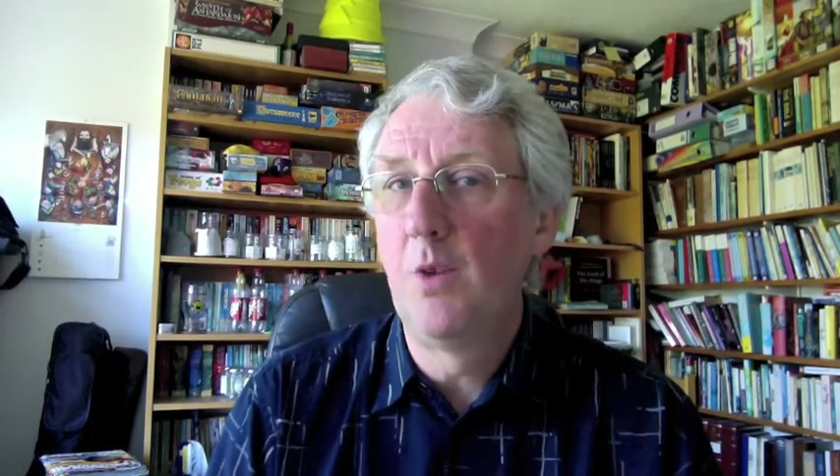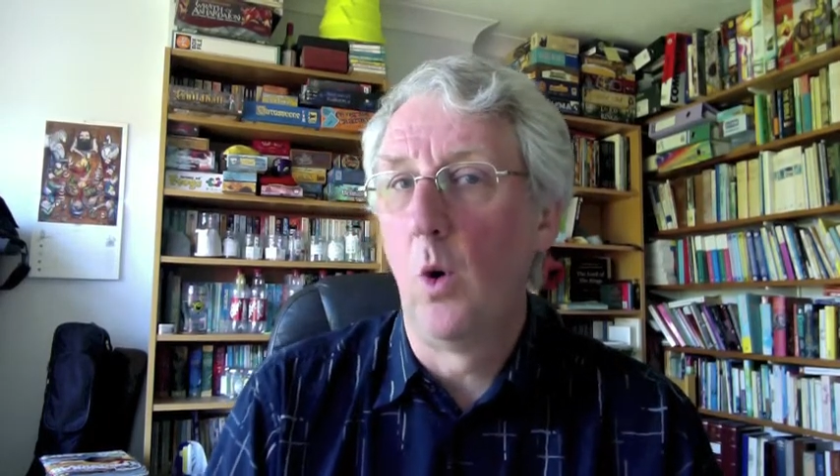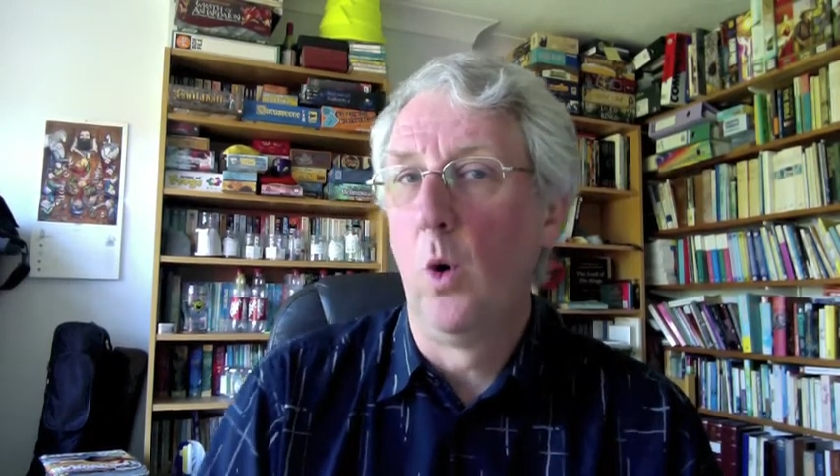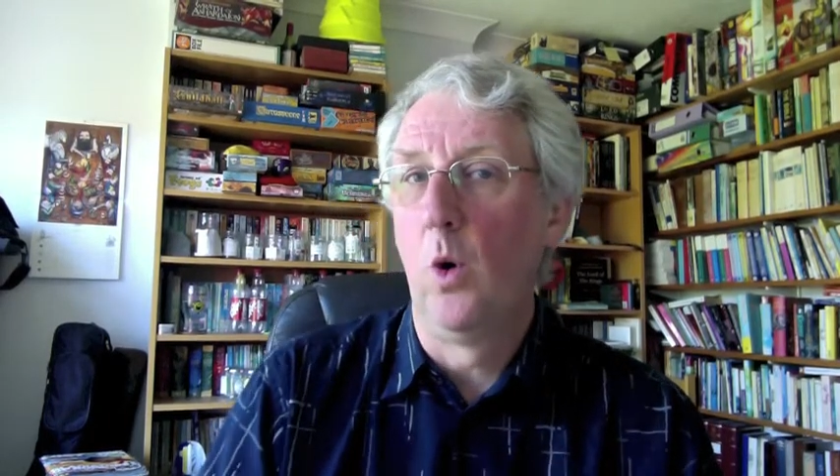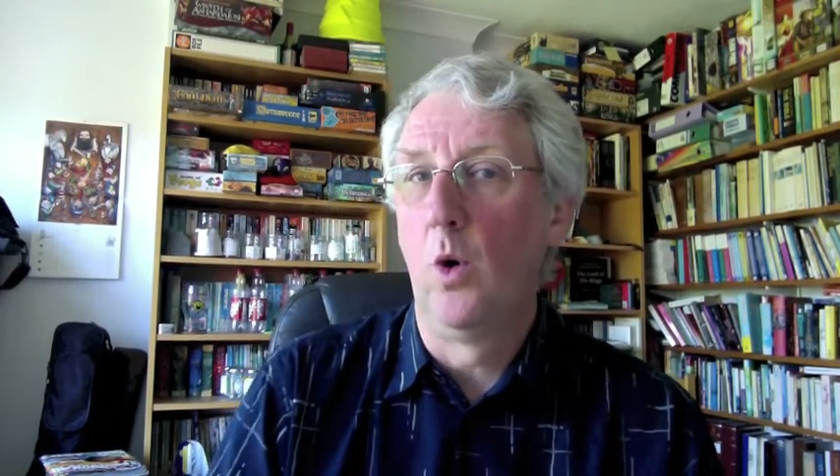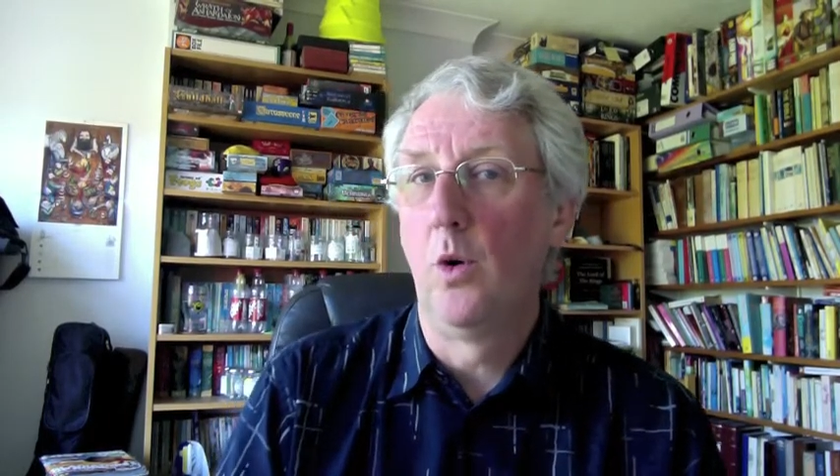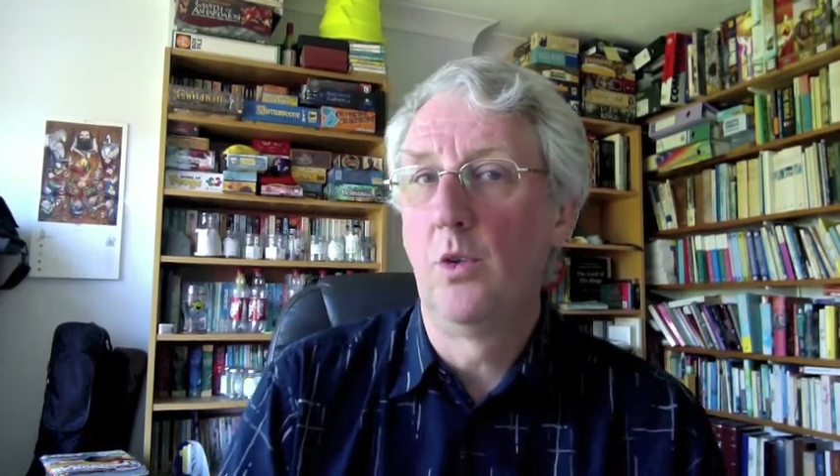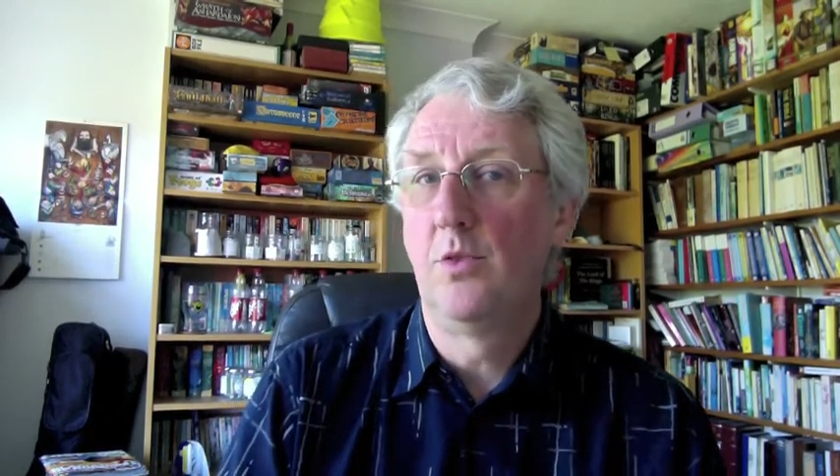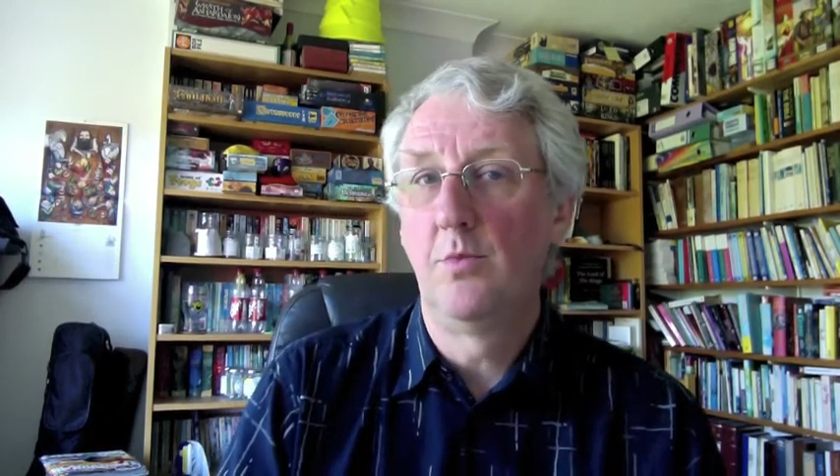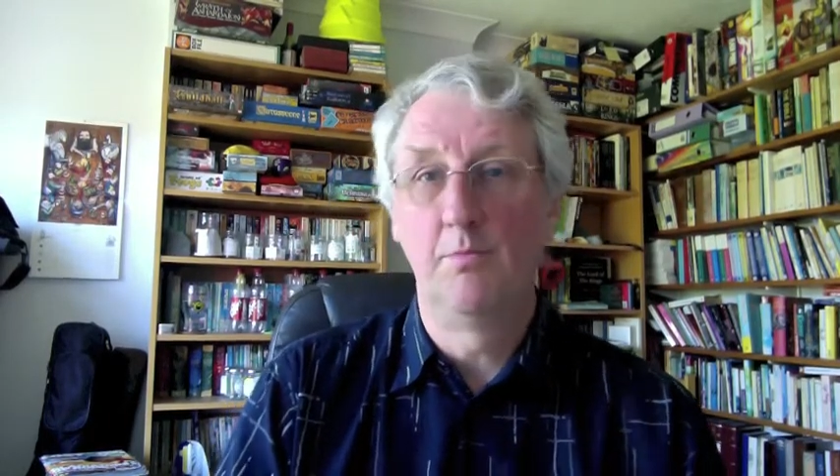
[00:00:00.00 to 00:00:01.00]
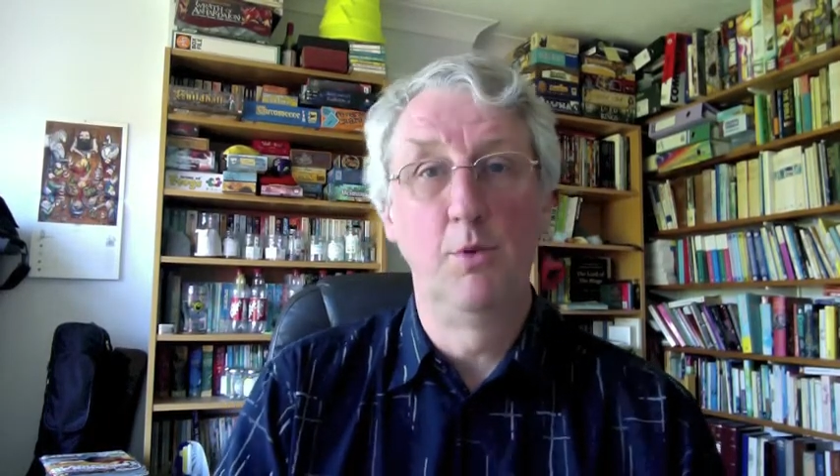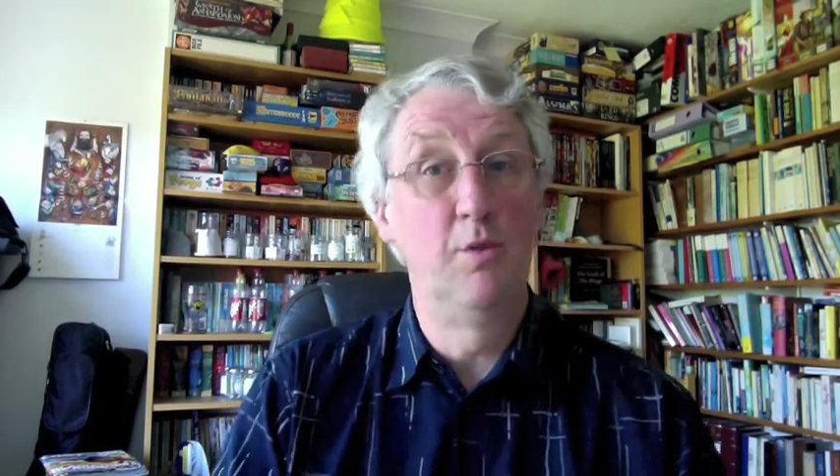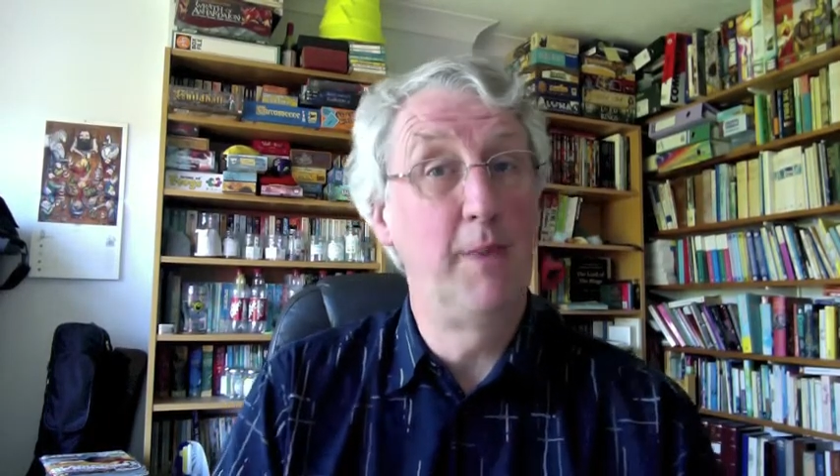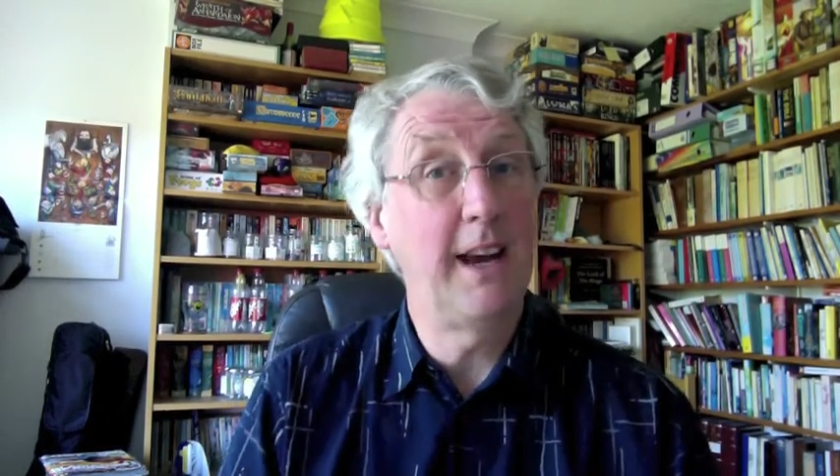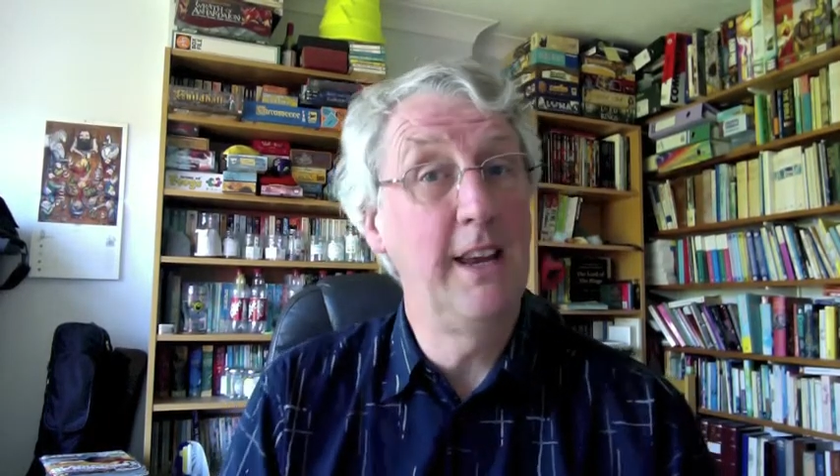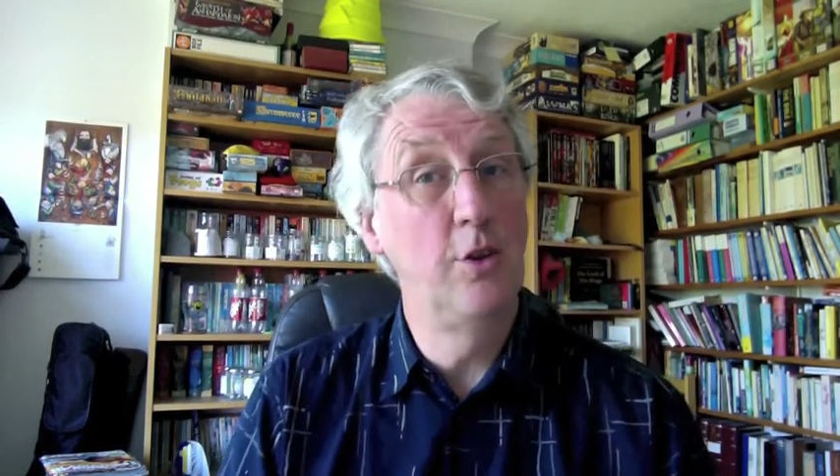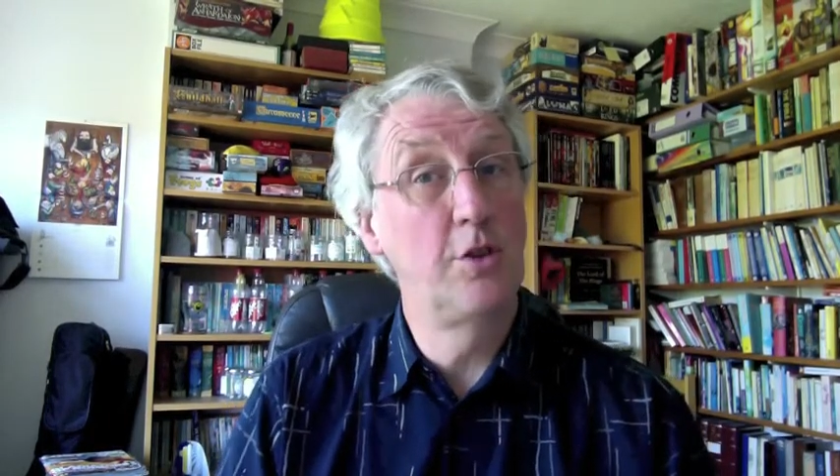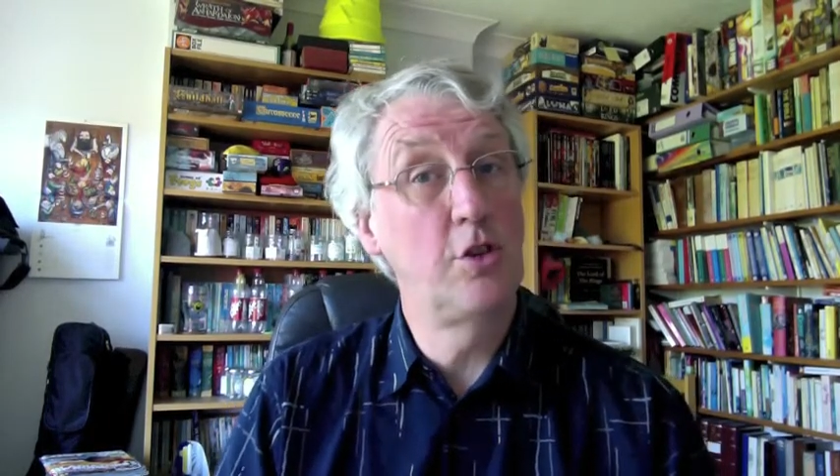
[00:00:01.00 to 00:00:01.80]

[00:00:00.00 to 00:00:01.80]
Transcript: or move back in order